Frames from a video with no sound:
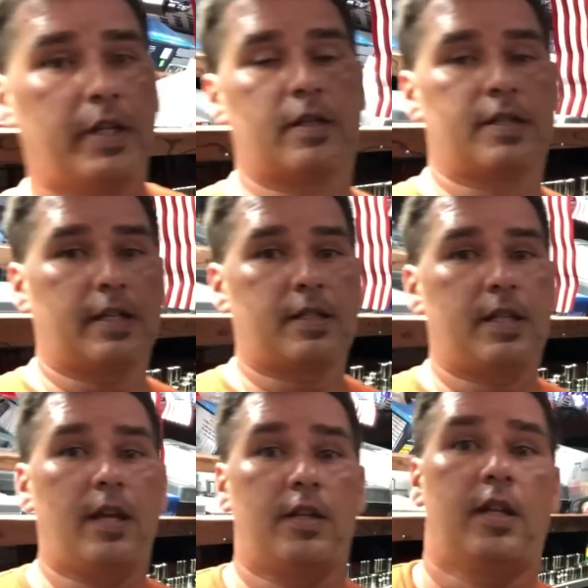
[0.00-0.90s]
there.
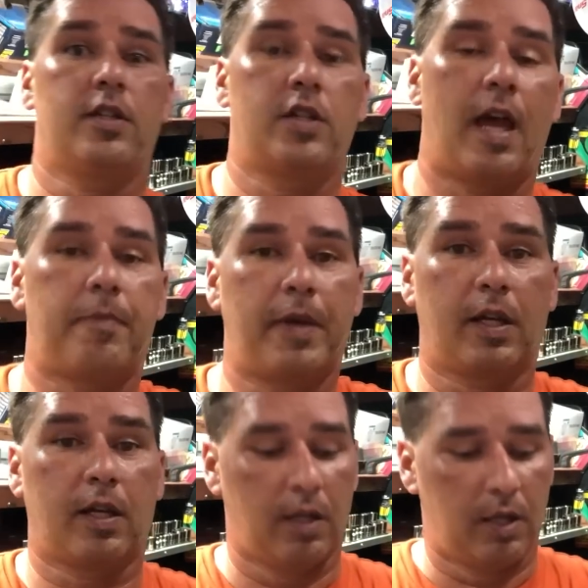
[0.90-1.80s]
68-inch
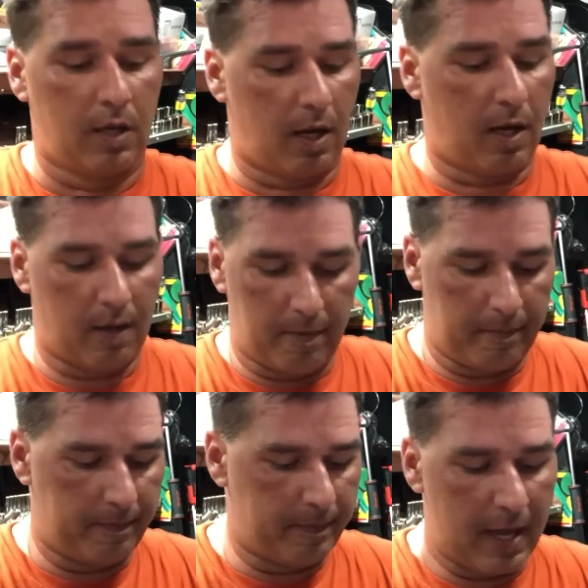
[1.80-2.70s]
Epic
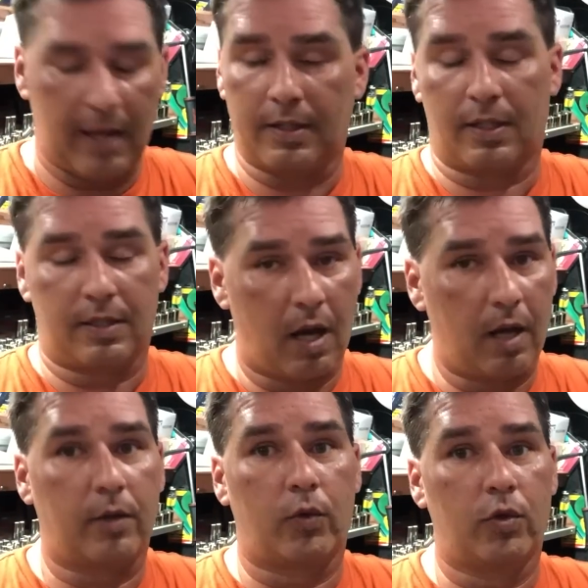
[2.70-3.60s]
has a
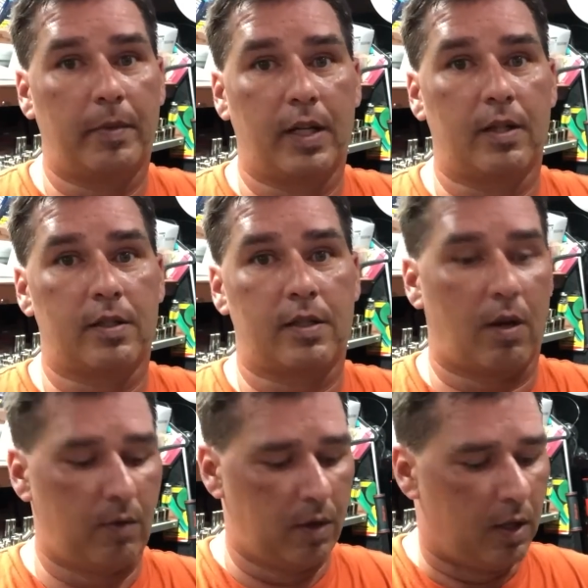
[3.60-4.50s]
ton of room in it.
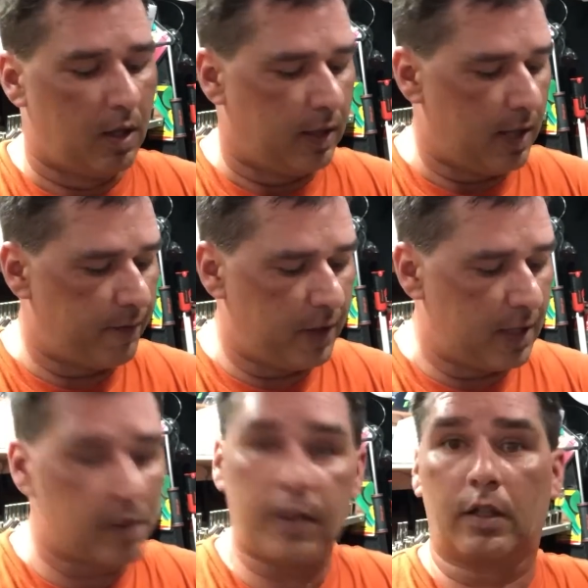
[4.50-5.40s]
So, yeah, if you
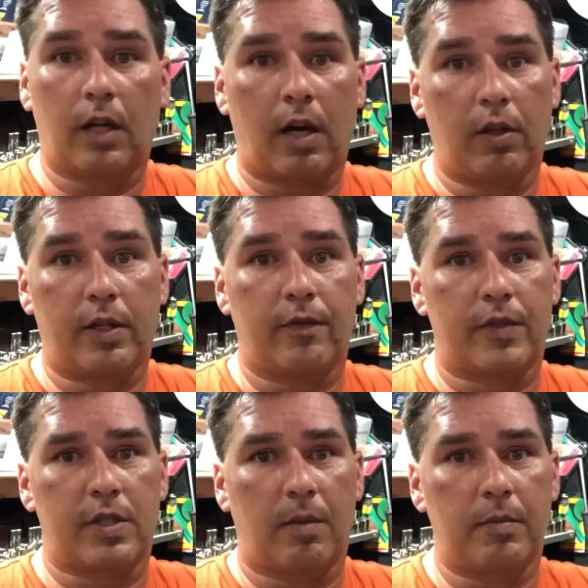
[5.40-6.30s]
guys are looking
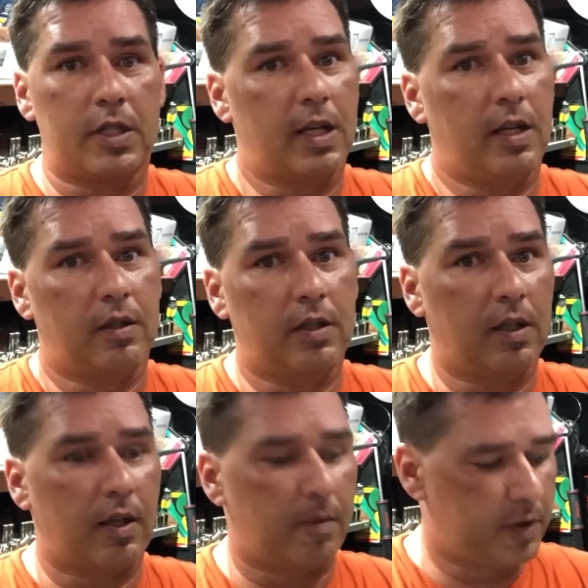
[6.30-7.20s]
for something, just hit your
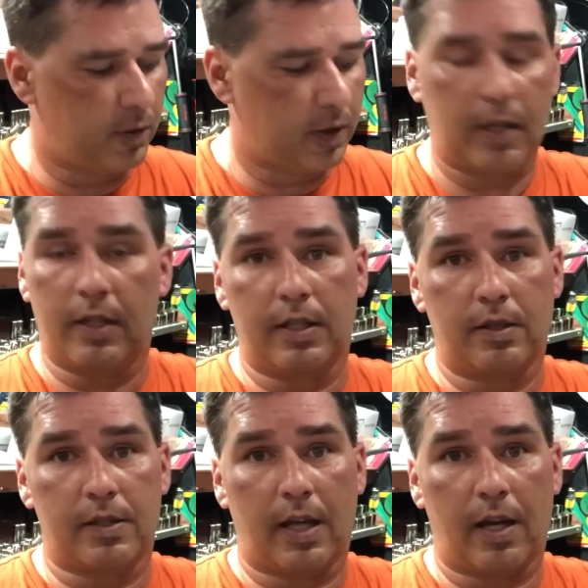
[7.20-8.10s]
dealer up, see what kind of
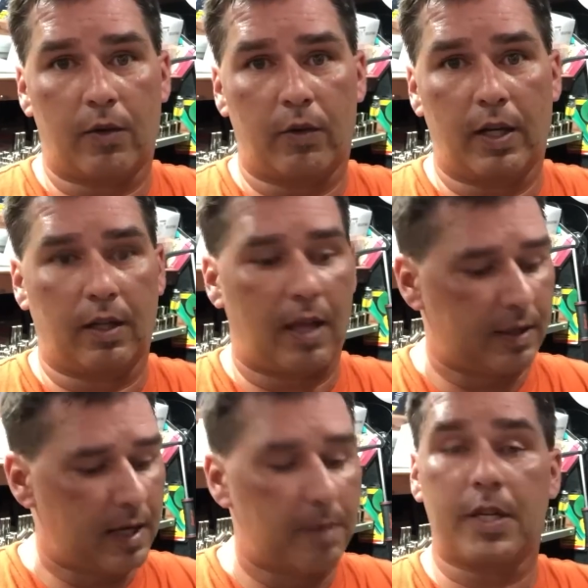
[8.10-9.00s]
deals they got going on. A lot
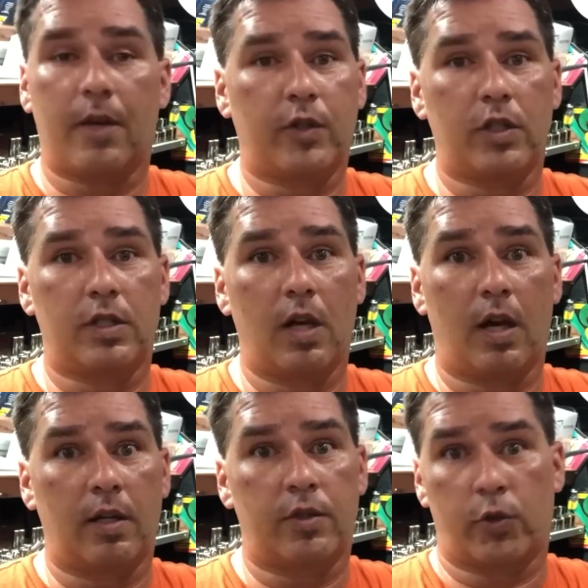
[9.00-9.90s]
of times they have good
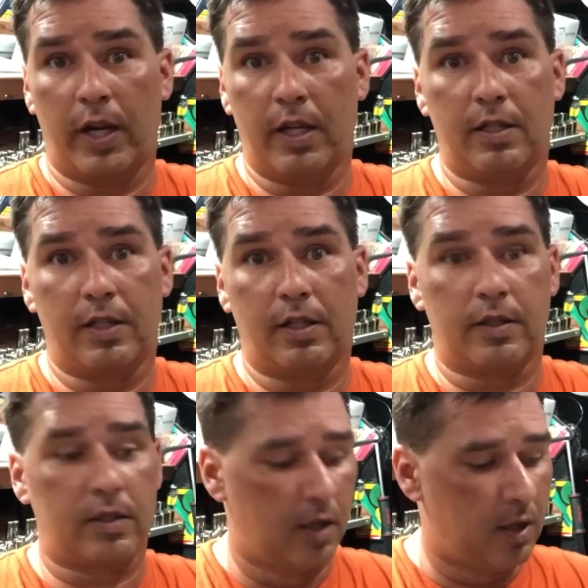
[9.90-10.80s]
trade-in deals.